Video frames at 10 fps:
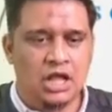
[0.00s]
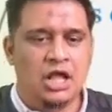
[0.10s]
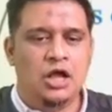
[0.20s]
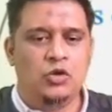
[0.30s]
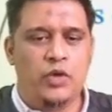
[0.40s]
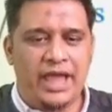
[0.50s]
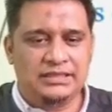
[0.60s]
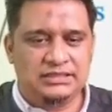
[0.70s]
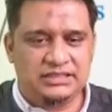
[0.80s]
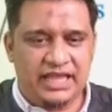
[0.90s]
When
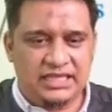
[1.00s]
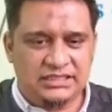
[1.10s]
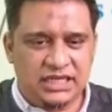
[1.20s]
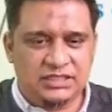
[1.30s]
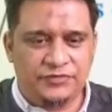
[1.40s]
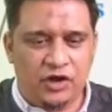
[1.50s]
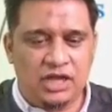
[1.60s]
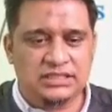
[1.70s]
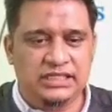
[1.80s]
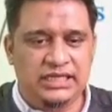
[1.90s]
stretches
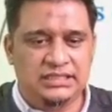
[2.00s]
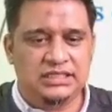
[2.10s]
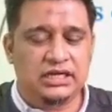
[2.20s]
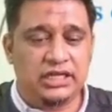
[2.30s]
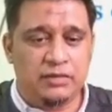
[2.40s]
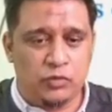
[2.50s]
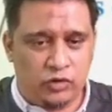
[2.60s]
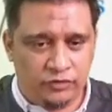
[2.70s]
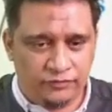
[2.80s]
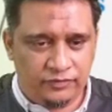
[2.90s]
force is
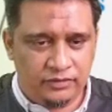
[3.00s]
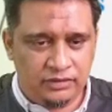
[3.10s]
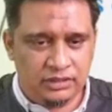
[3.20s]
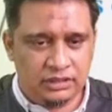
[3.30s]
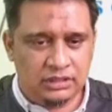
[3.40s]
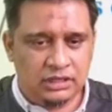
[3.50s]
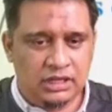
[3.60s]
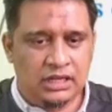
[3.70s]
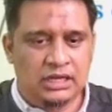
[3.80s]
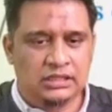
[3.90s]
removed,
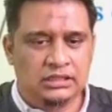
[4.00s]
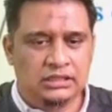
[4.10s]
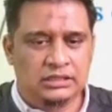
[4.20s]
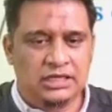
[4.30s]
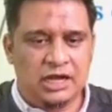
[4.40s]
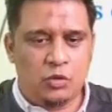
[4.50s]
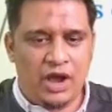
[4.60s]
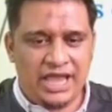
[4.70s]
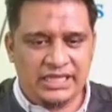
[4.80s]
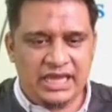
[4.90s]
the
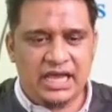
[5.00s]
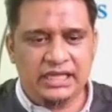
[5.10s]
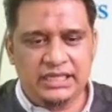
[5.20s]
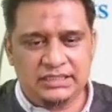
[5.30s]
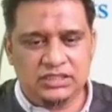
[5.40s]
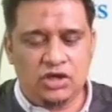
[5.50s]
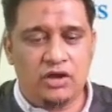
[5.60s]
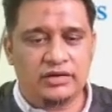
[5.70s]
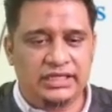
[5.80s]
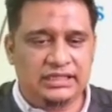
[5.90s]
wire is
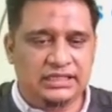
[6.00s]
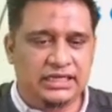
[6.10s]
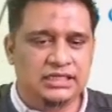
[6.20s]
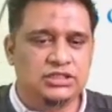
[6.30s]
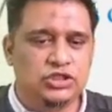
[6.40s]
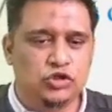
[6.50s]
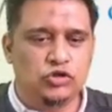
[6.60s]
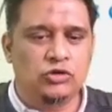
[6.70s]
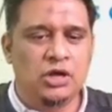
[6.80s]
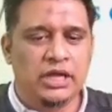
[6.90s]
not returned
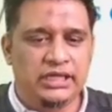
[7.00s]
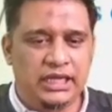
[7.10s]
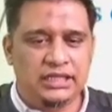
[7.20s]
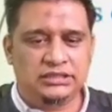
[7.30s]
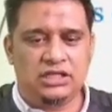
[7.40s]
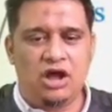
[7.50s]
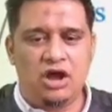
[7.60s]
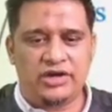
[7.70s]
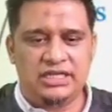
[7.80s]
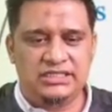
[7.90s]
to its
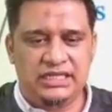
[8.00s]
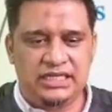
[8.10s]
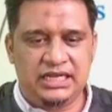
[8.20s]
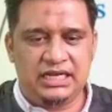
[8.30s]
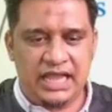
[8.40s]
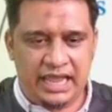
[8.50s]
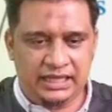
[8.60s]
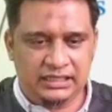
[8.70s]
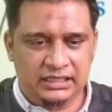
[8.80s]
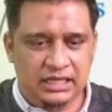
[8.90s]
original
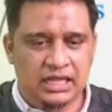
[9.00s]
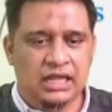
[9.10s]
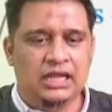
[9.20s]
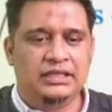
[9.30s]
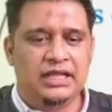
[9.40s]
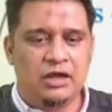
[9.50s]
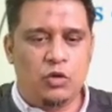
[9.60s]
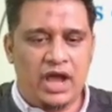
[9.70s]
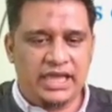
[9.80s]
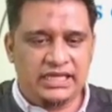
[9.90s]
length. The
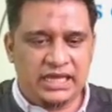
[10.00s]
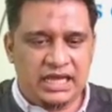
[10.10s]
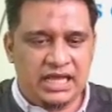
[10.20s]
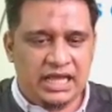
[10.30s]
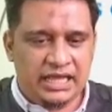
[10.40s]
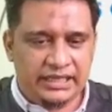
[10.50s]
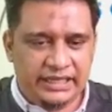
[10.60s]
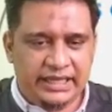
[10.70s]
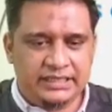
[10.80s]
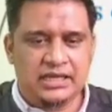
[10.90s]
wire
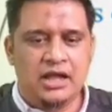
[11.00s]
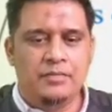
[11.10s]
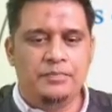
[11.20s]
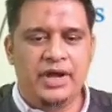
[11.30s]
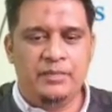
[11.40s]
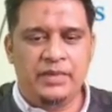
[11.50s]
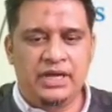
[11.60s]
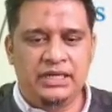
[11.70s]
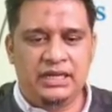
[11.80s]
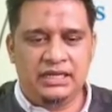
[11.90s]
is
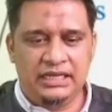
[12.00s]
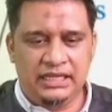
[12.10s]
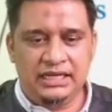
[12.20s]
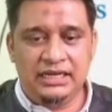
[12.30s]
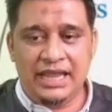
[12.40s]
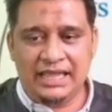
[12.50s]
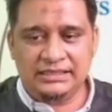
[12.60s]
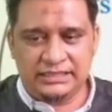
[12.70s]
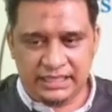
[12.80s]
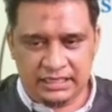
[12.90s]
permanently
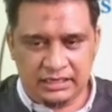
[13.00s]
lengthened